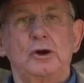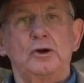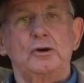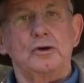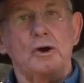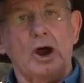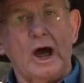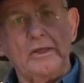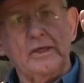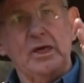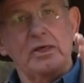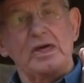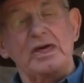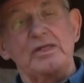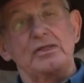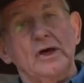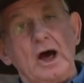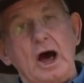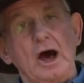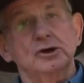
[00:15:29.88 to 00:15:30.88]
rather
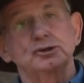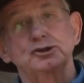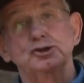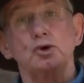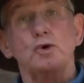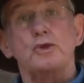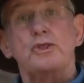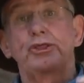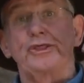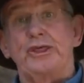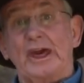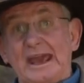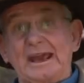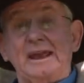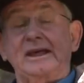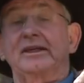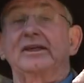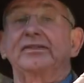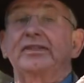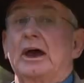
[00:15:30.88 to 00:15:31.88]
than those who
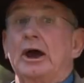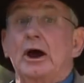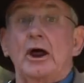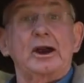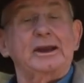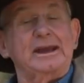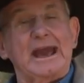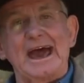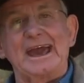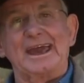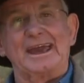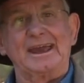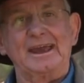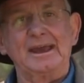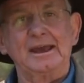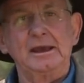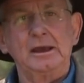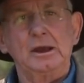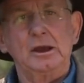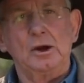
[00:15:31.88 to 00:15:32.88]
think that they're okay.
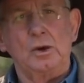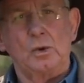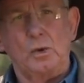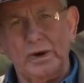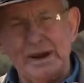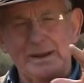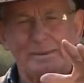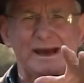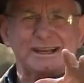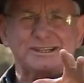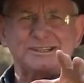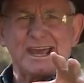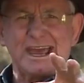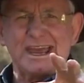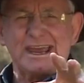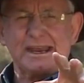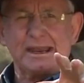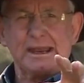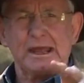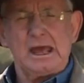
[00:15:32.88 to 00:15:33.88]
What am I
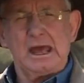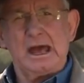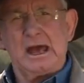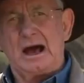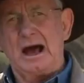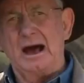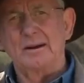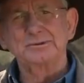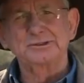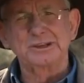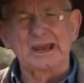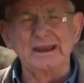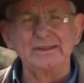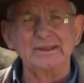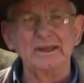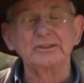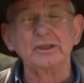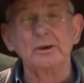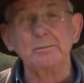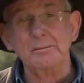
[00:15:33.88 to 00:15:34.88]
saying? I'm saying
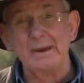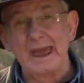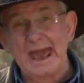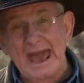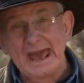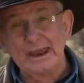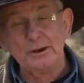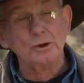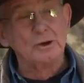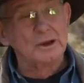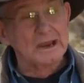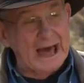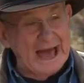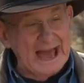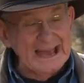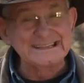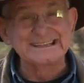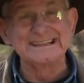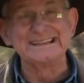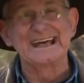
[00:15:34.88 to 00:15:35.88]
that the man who
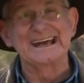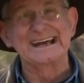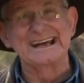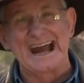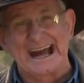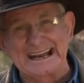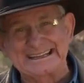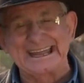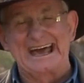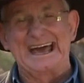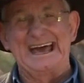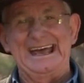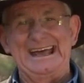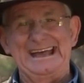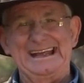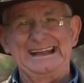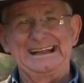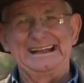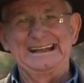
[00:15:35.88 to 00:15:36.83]
lies in the gutter